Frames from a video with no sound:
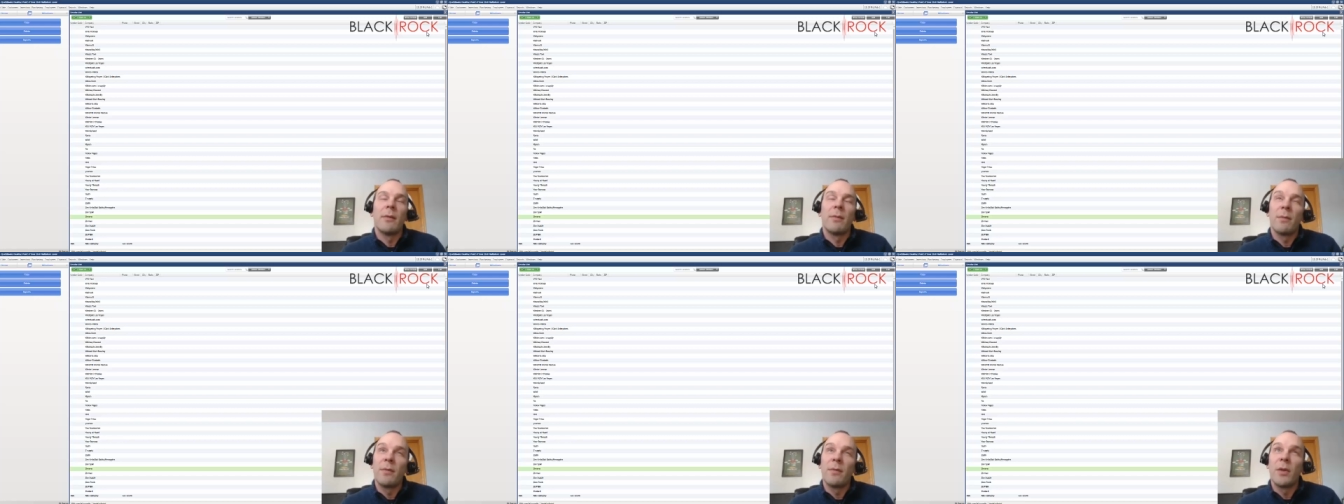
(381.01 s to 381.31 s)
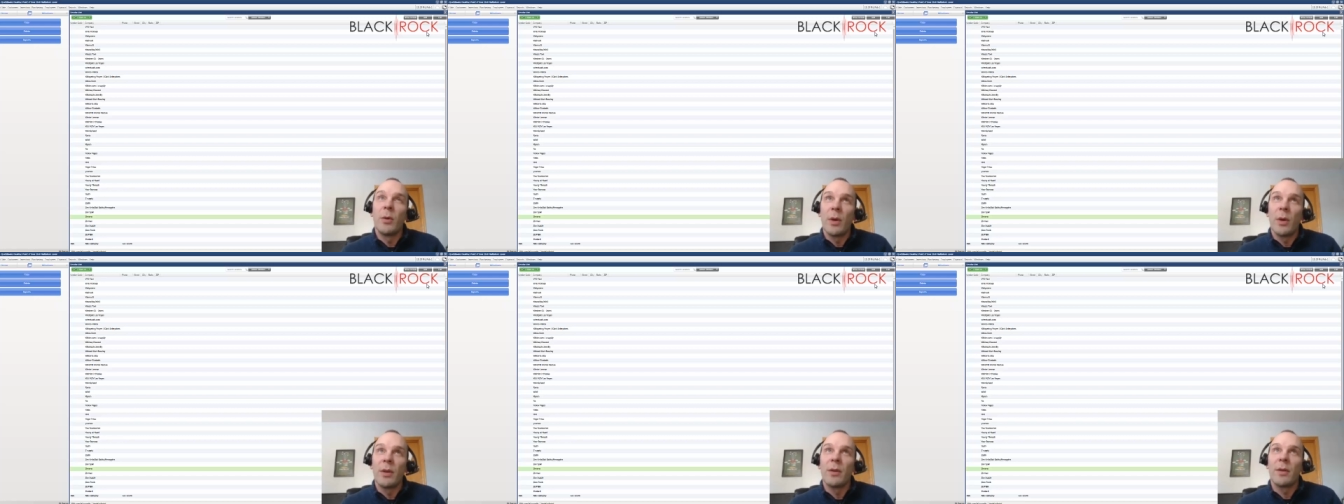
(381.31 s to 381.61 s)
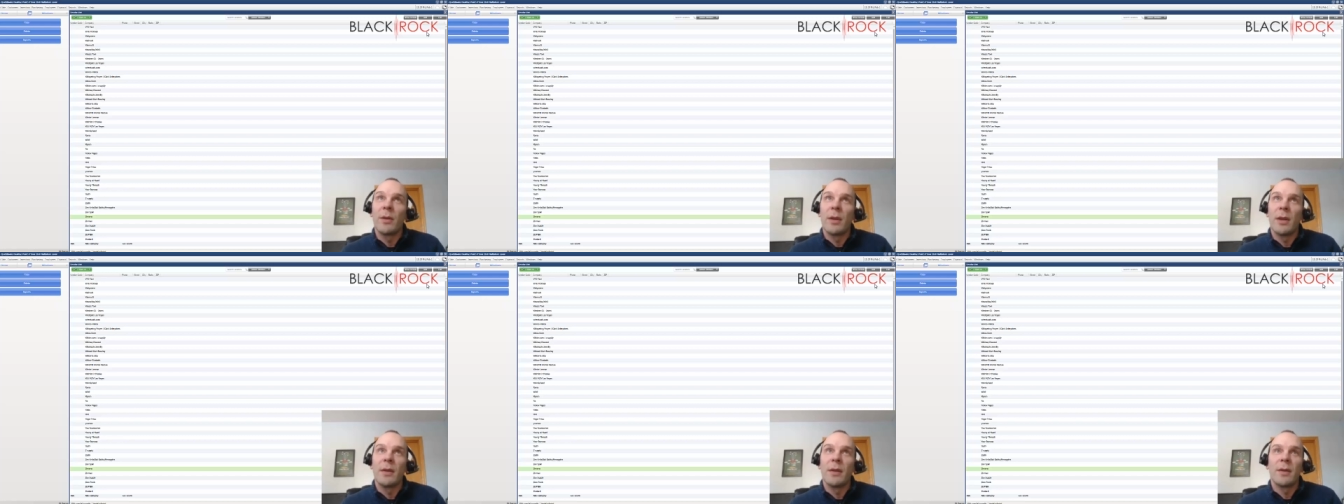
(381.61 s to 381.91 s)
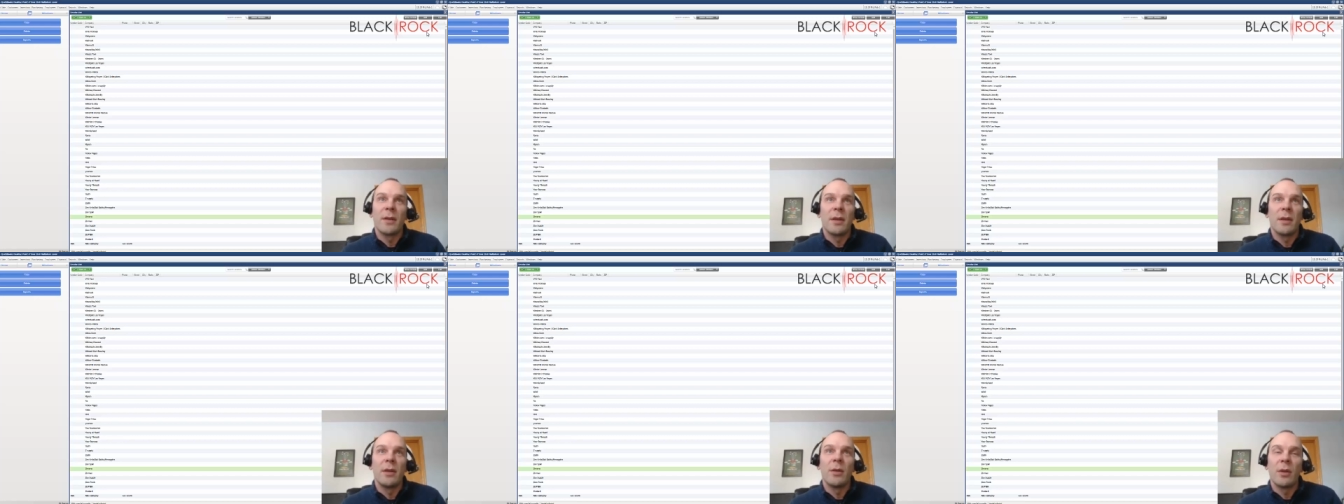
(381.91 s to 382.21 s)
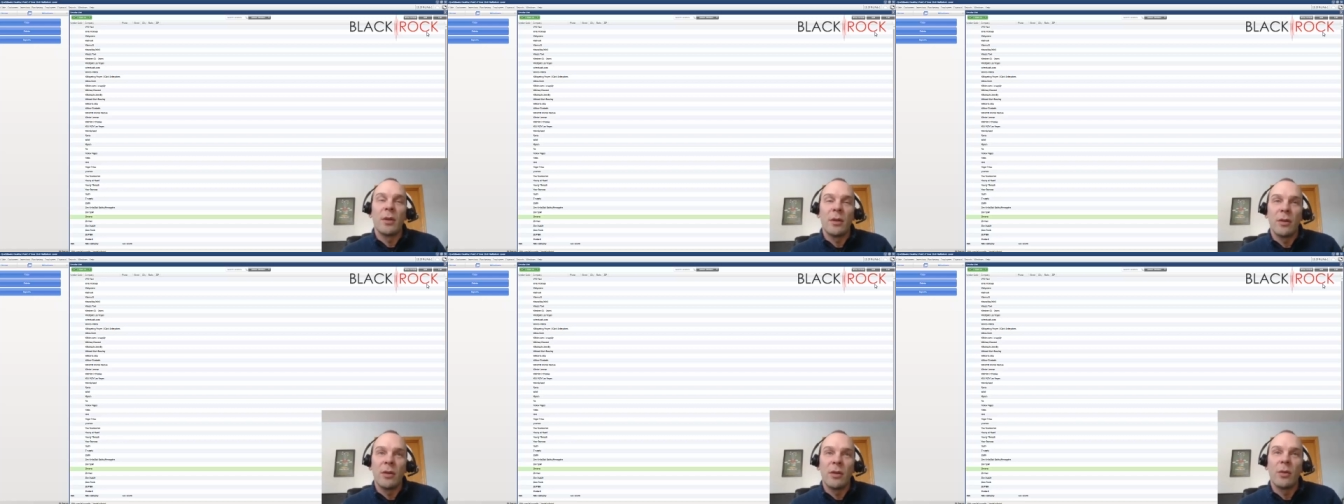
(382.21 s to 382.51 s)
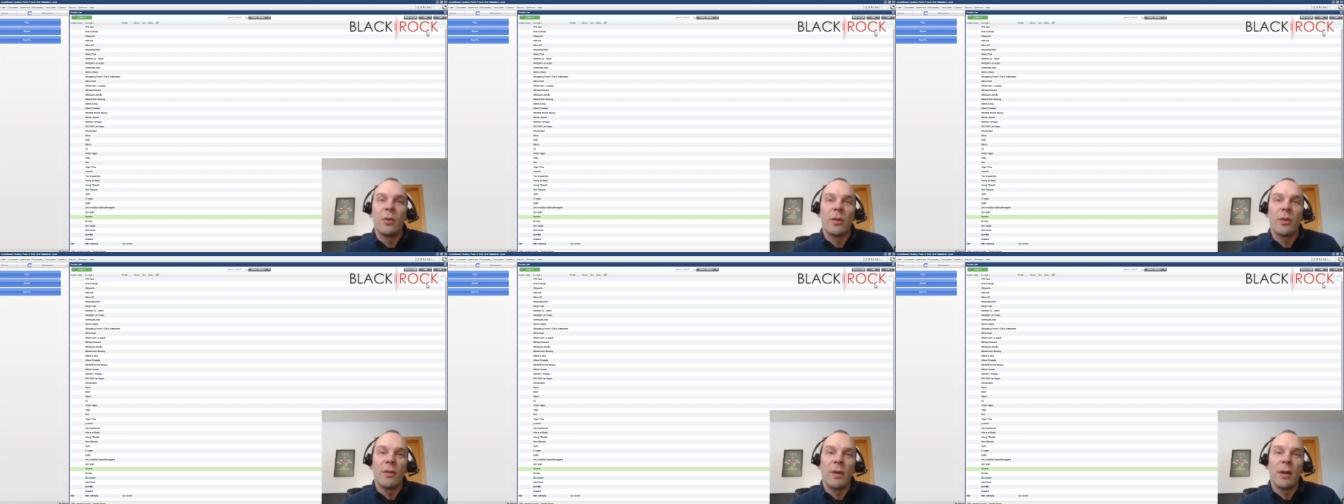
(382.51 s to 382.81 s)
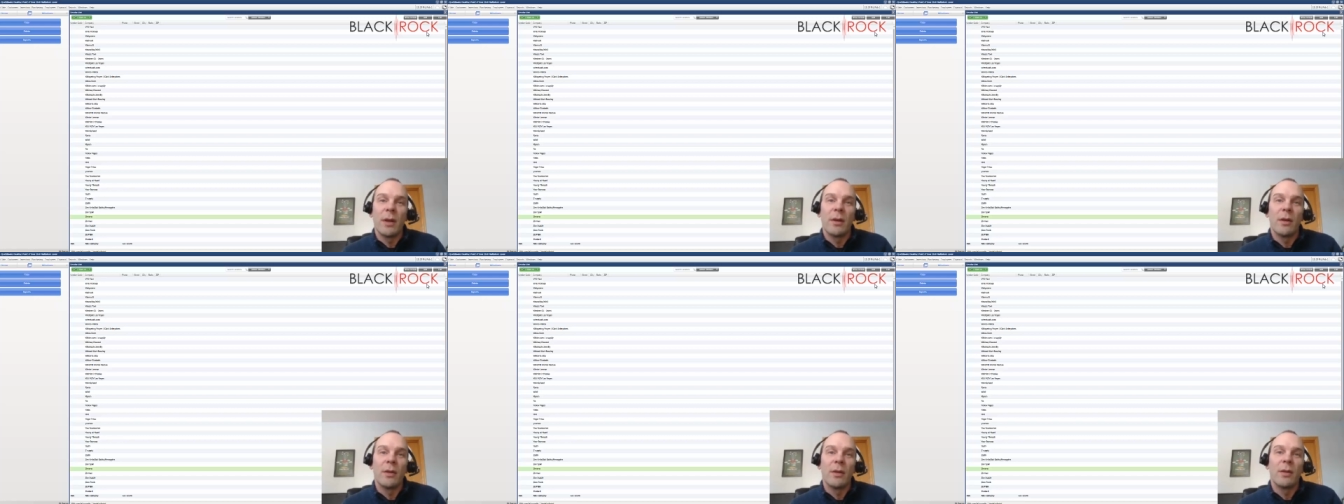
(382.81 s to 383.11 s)
a few other things that you can do with
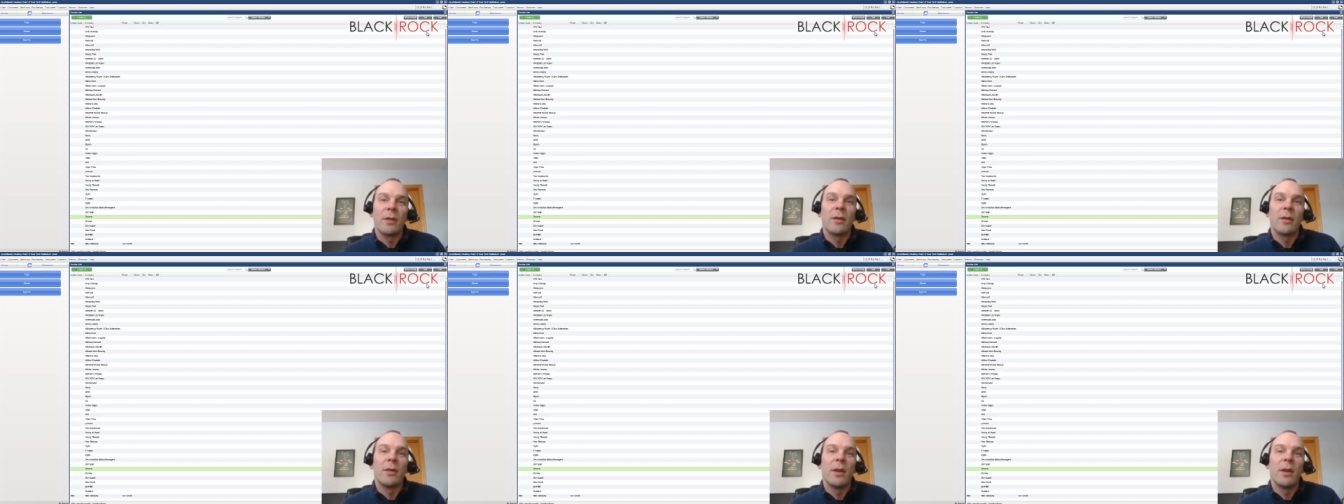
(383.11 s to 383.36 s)
vendors